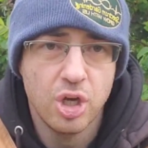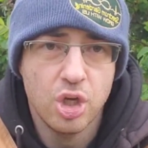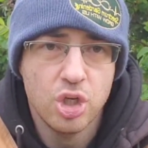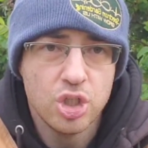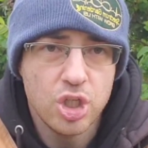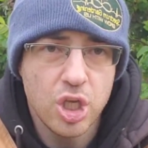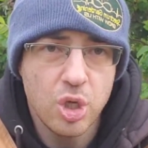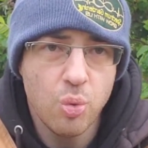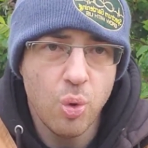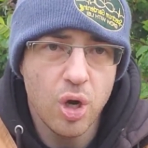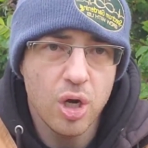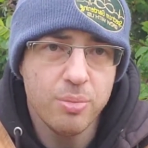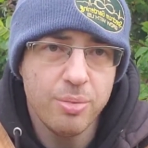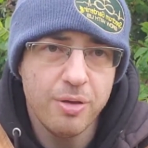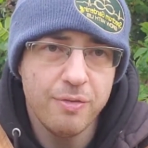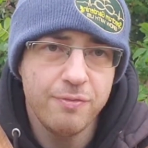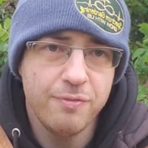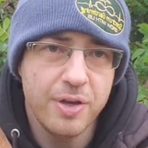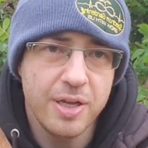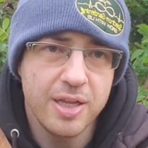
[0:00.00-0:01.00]
So you want to be
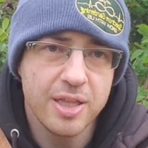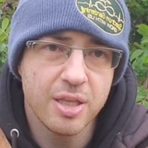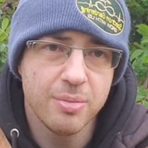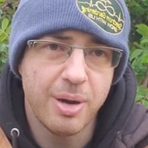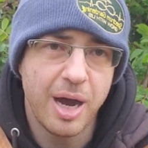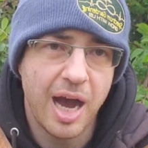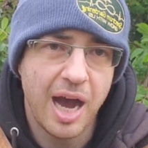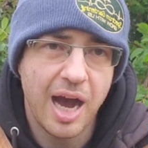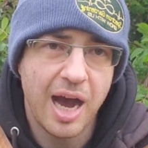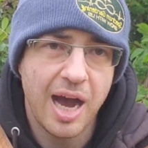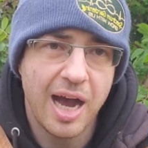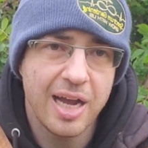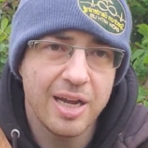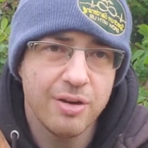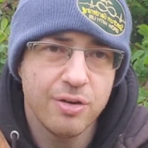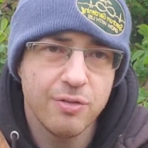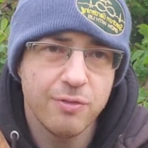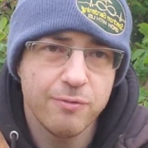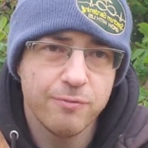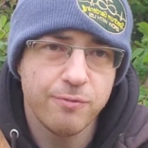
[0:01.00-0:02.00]
feeding them a
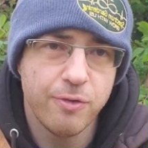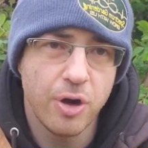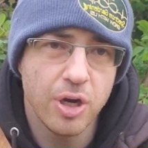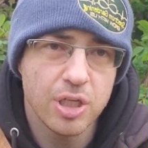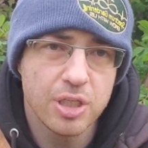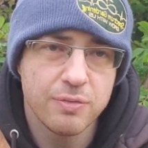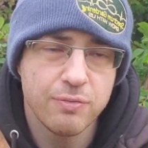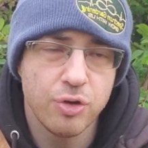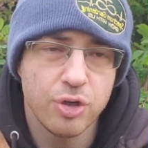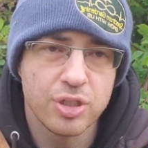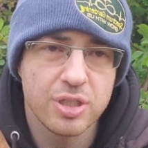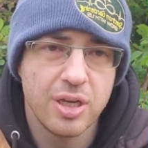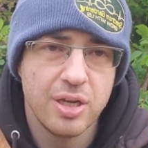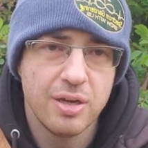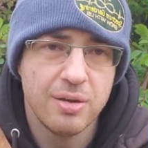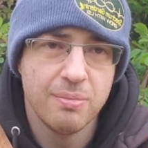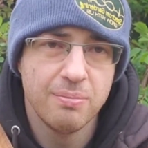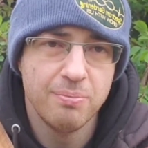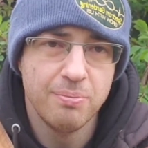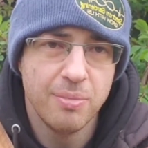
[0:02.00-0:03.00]
higher phosphorus
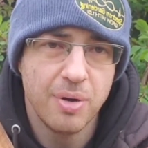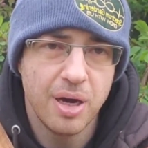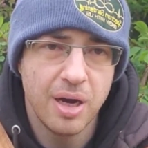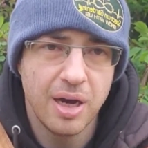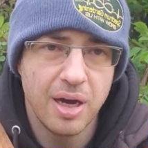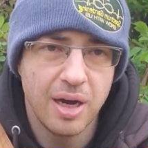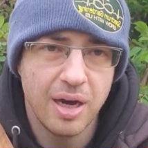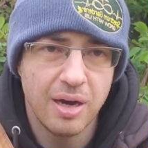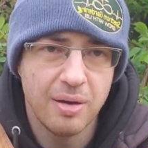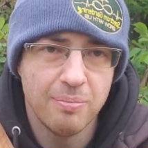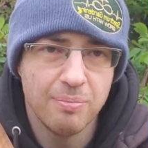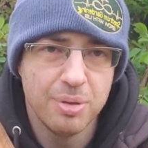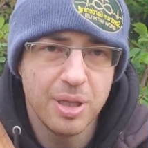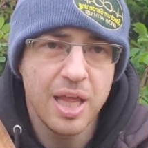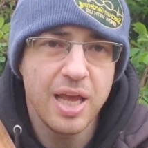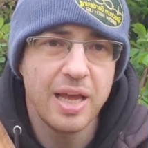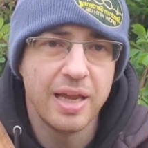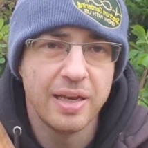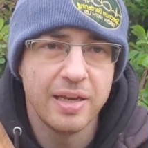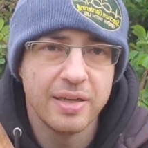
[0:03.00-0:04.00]

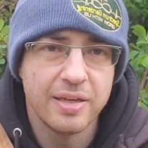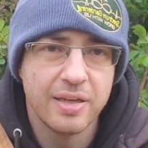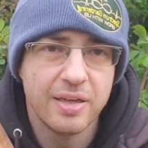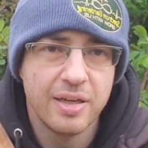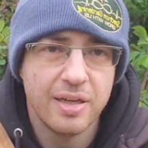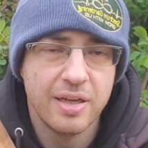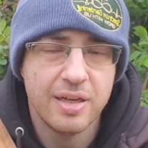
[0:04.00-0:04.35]
blend,